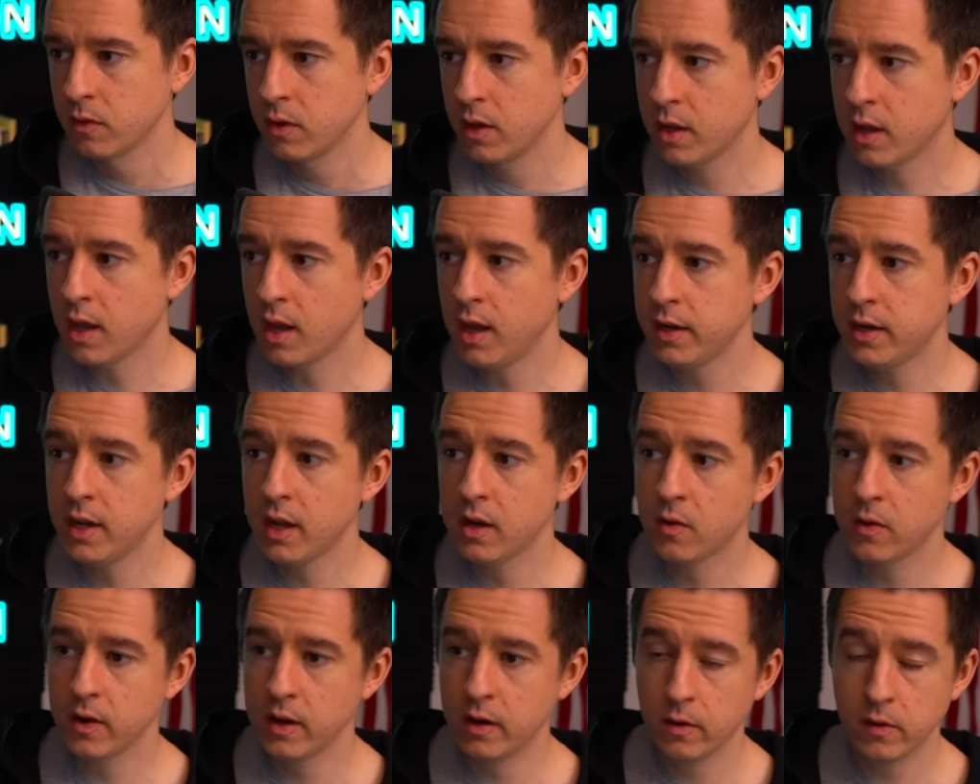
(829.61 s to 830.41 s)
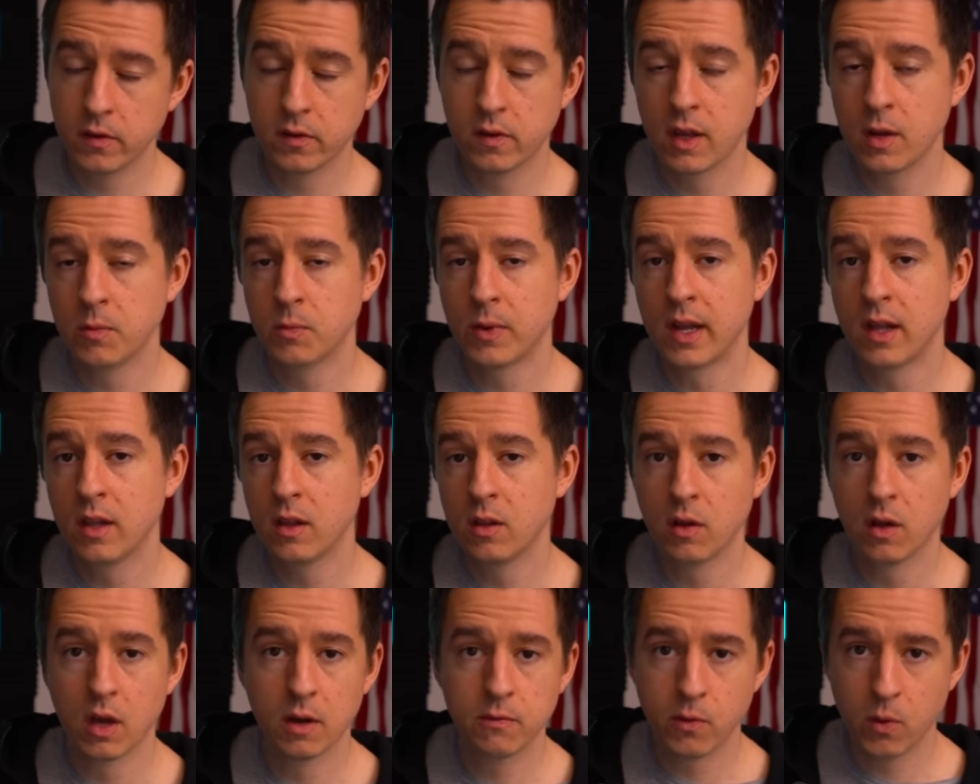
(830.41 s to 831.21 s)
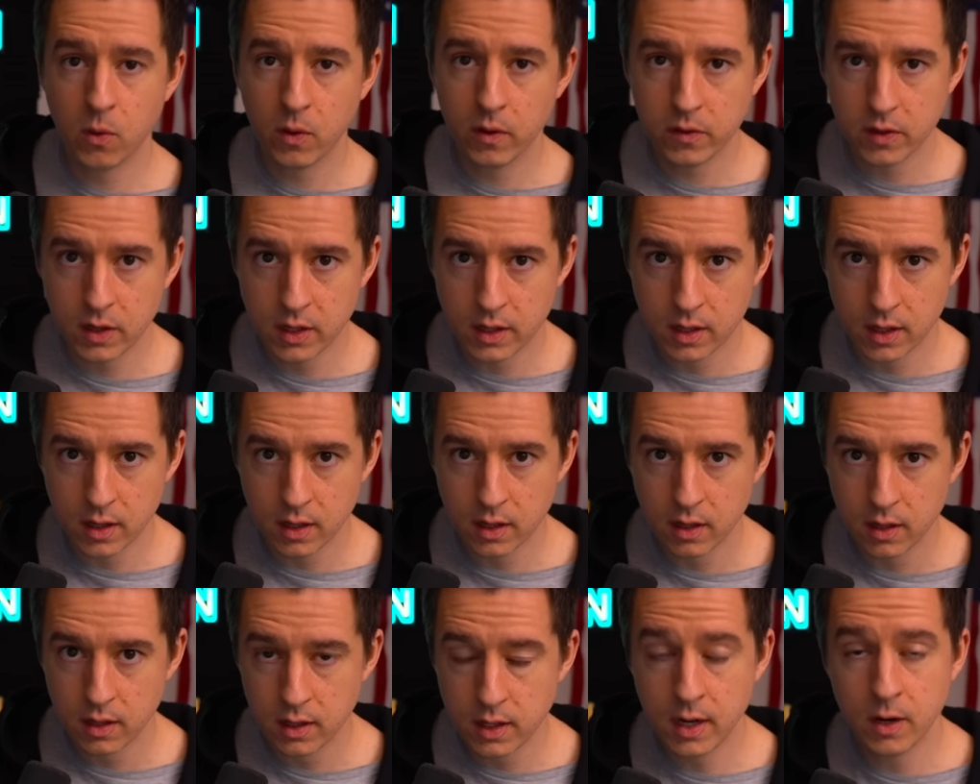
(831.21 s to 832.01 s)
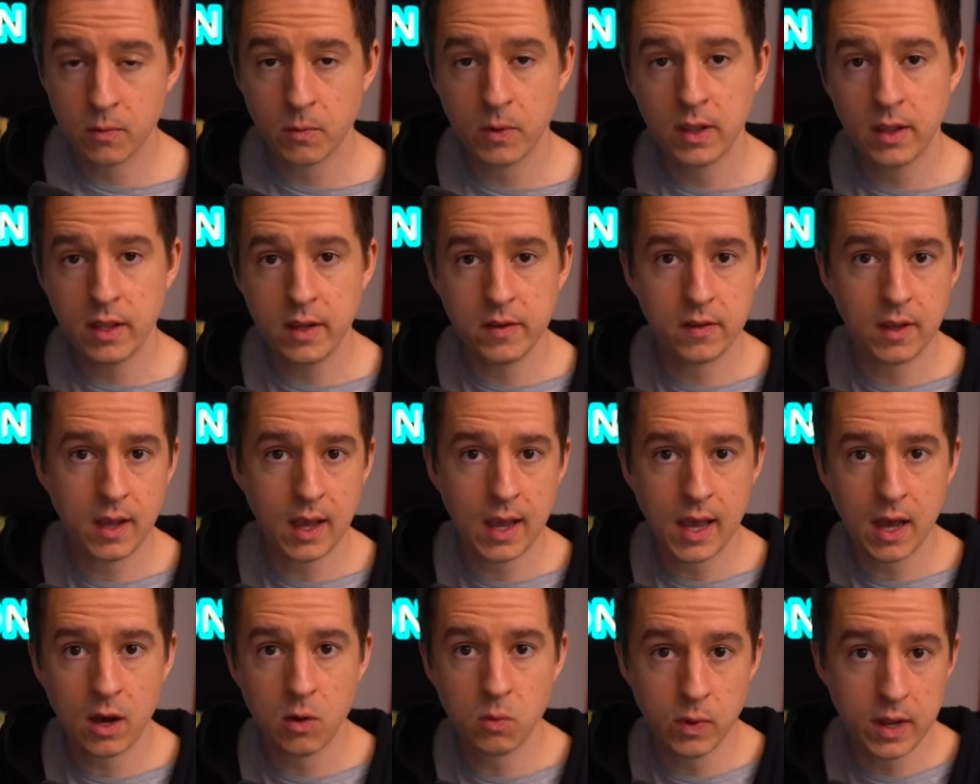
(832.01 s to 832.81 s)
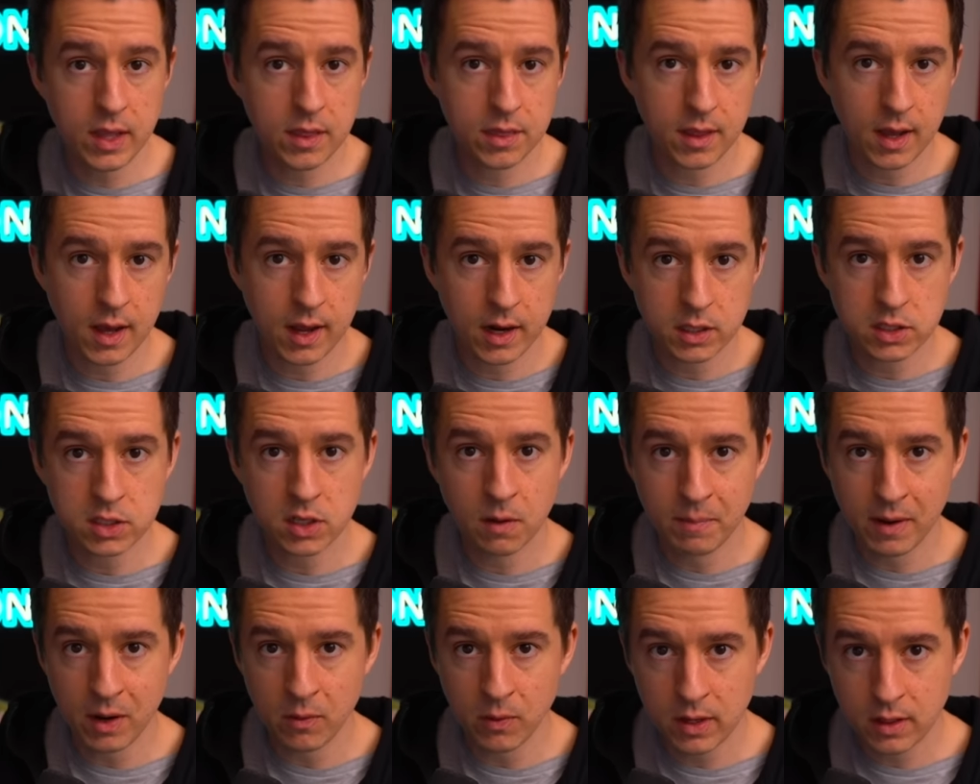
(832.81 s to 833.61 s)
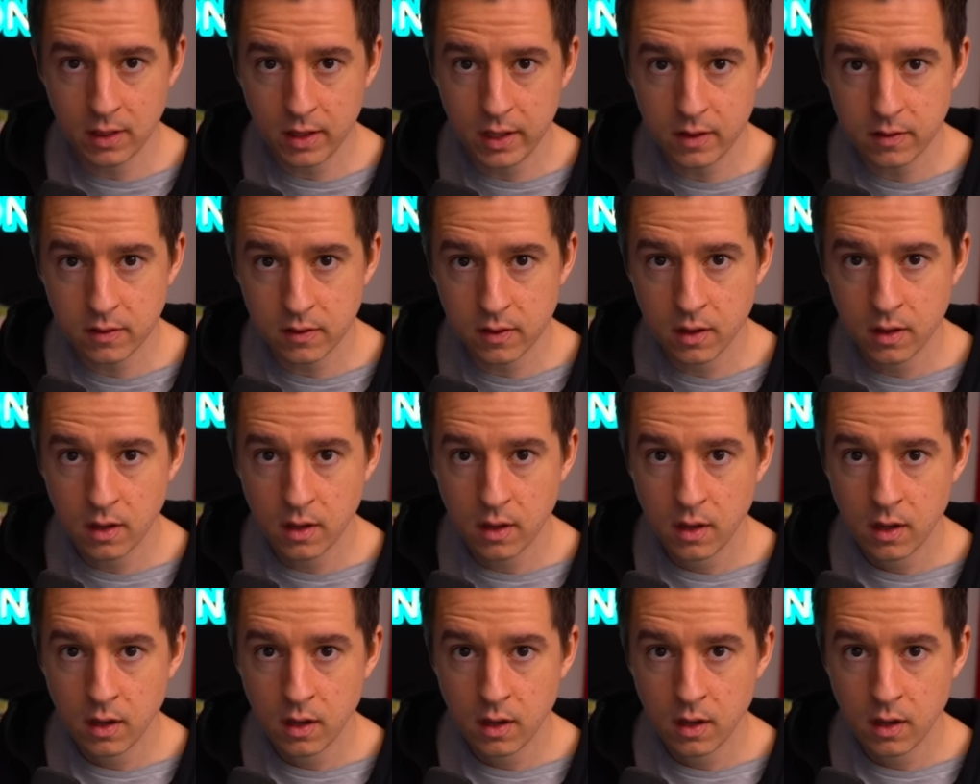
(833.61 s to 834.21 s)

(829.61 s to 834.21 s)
The content creators say, well, of course it did. You didn't release it how we thought it should be released.